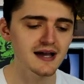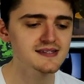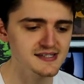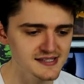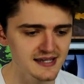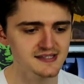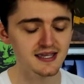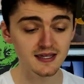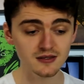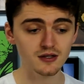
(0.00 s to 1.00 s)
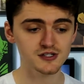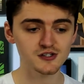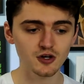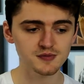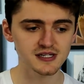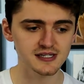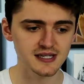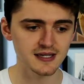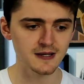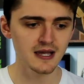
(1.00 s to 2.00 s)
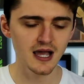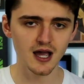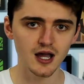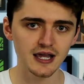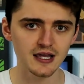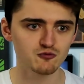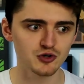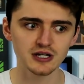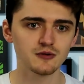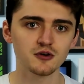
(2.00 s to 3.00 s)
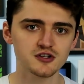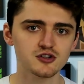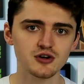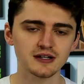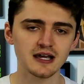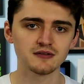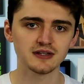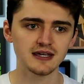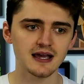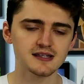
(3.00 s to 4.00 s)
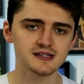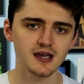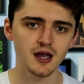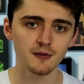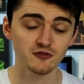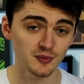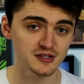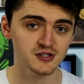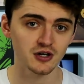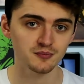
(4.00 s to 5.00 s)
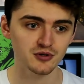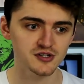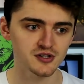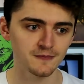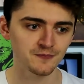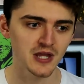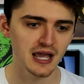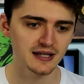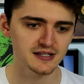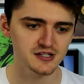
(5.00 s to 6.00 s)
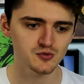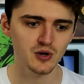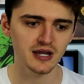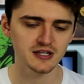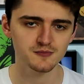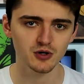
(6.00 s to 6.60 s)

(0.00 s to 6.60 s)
as it states in the synopsis here, it really wants to track down Diaz from inside prison, and this is where he's